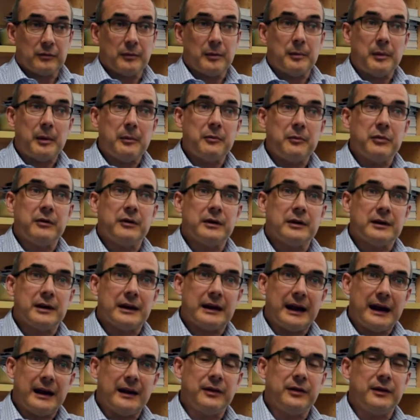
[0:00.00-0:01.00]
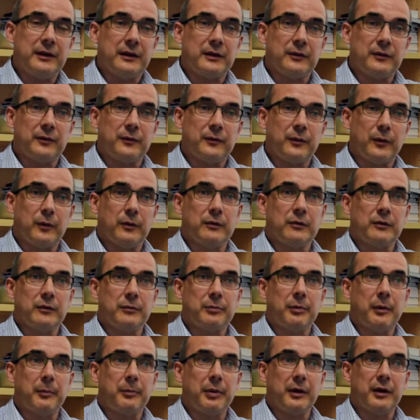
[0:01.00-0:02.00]
remembering that ethics for a
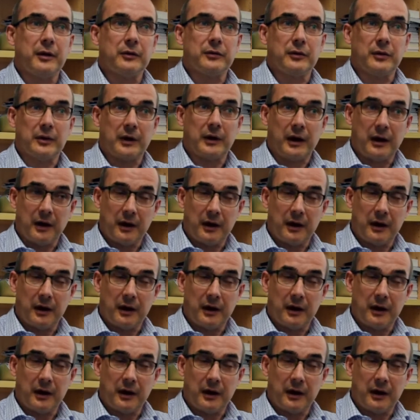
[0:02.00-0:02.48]
proposal